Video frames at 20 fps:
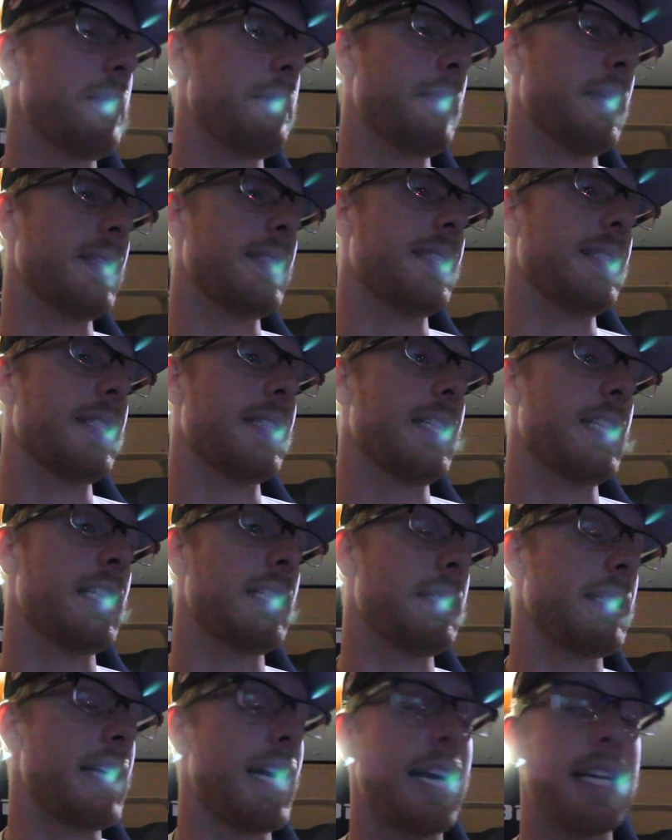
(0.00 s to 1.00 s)
But
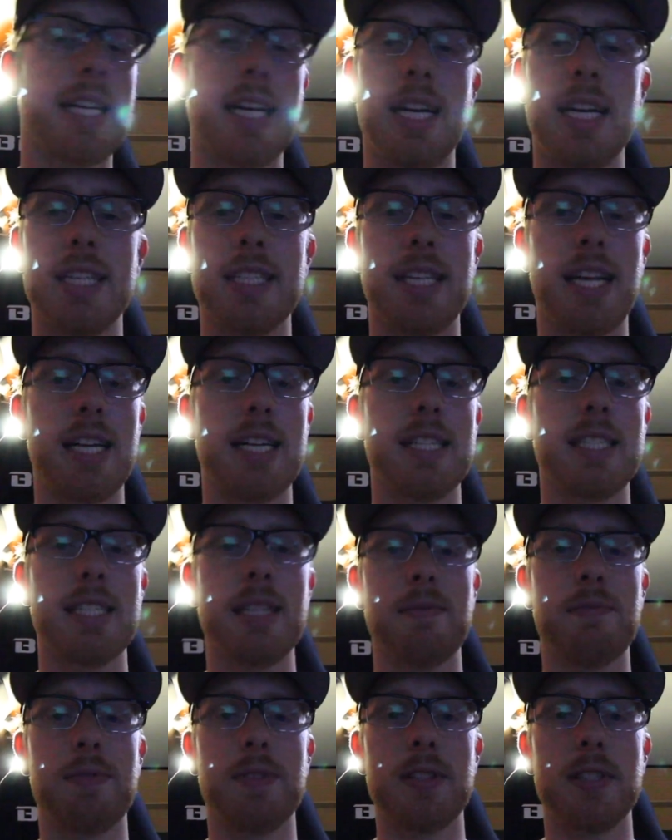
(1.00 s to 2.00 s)
yeah, guys, that is
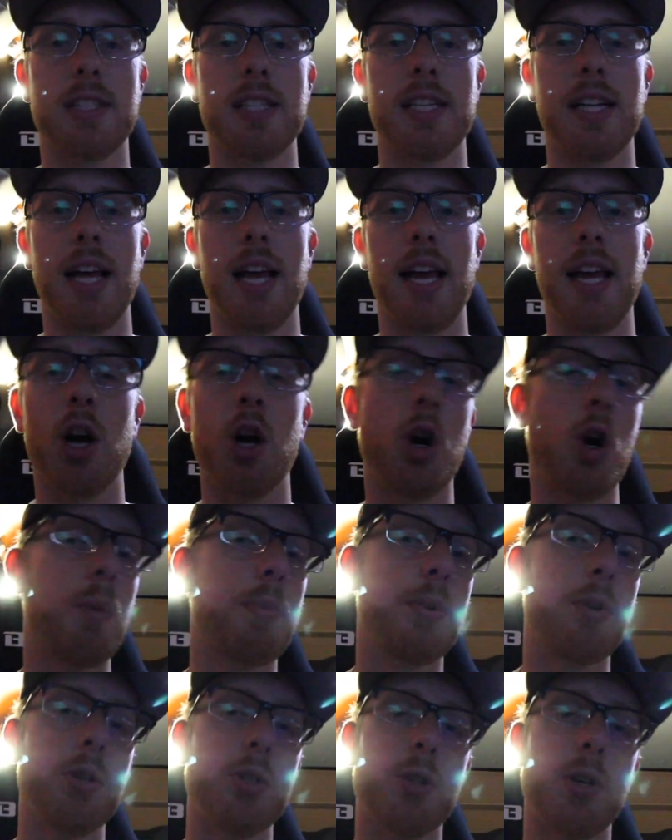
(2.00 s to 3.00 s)
it for today. I
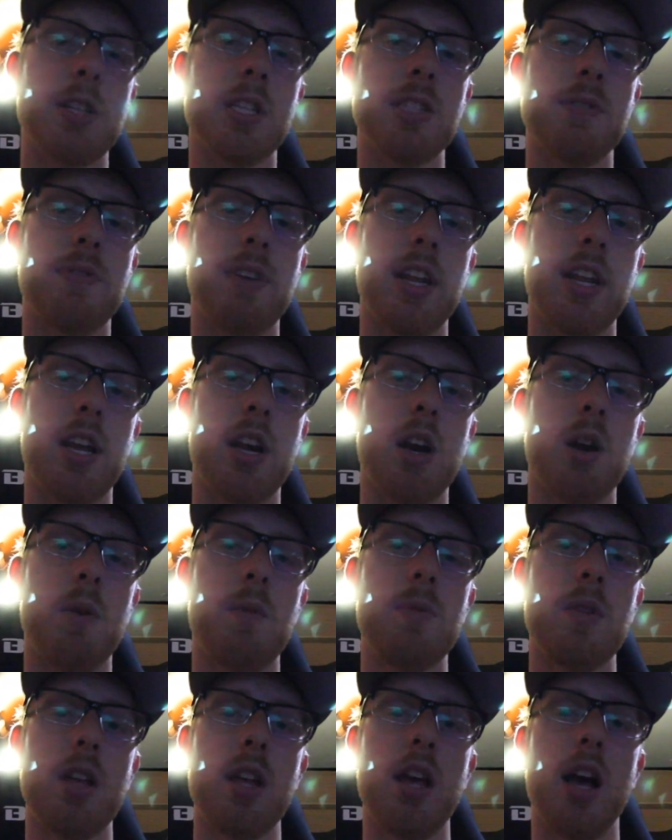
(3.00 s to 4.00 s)
hope you enjoyed this video.
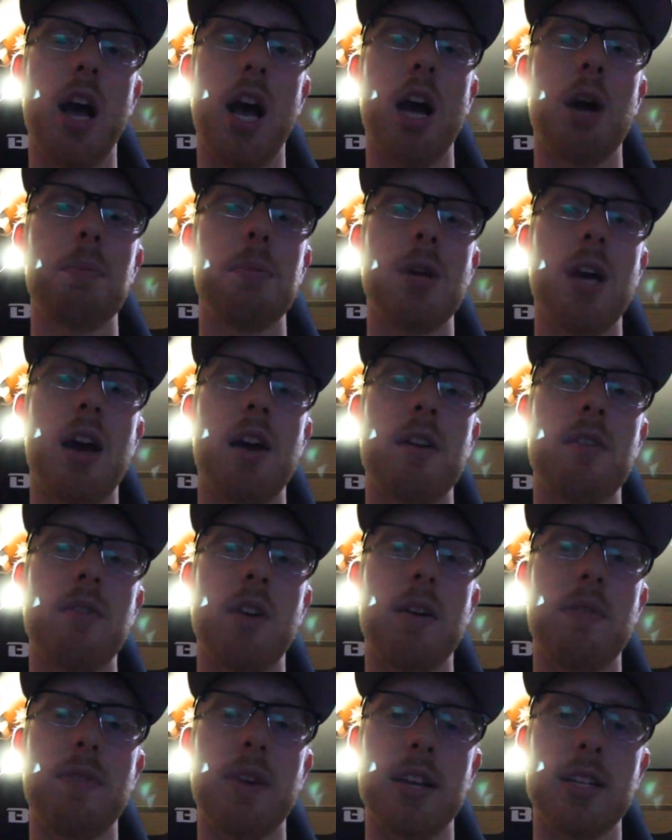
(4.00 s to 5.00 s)
I hope you have
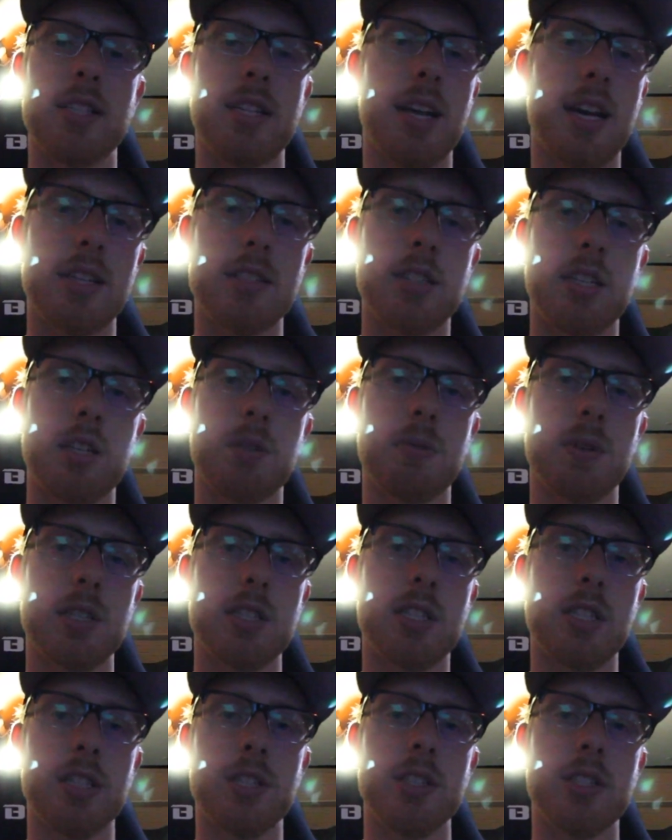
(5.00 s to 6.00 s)
a fantastic
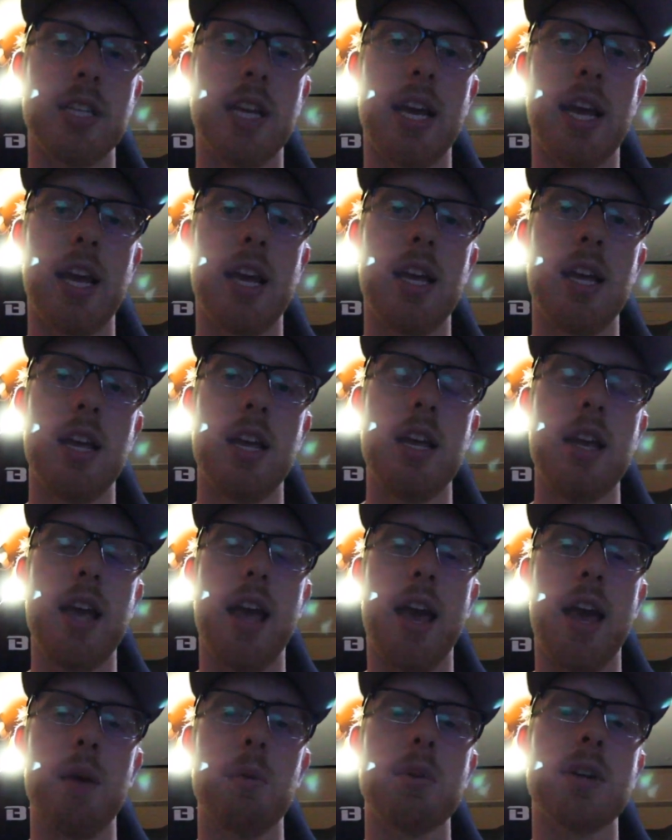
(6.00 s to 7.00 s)
rest of your day,
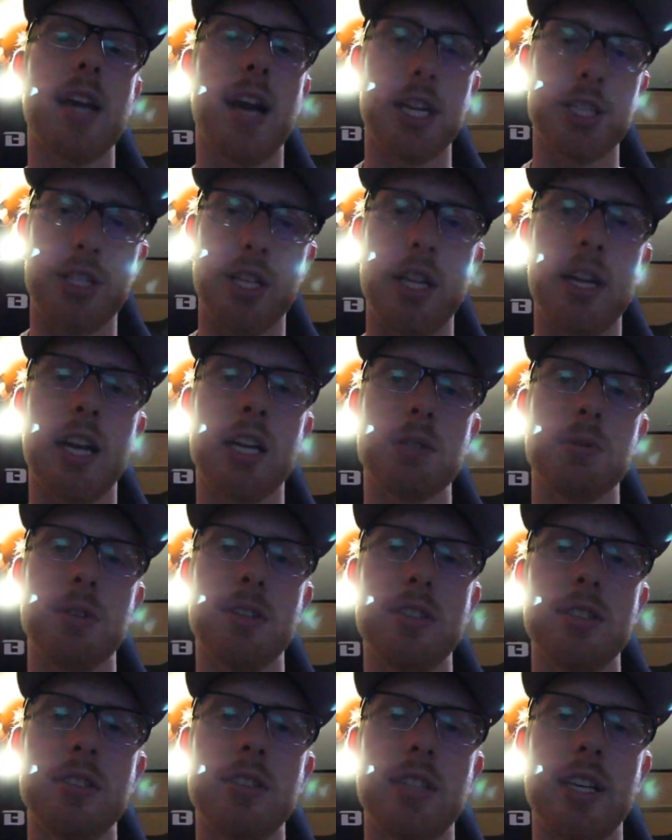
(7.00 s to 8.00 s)
and we'll catch you in the next
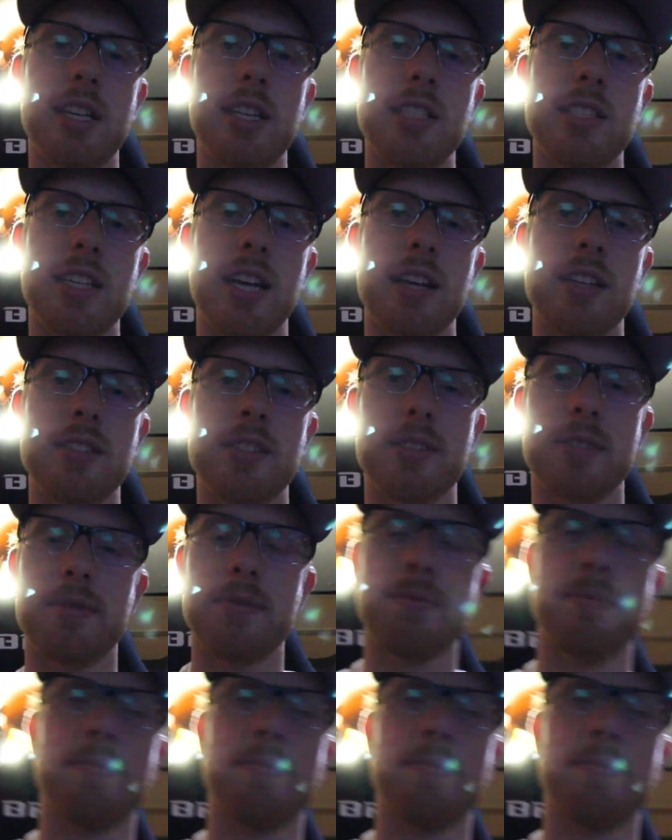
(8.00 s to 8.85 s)
one. Take it easy, guys.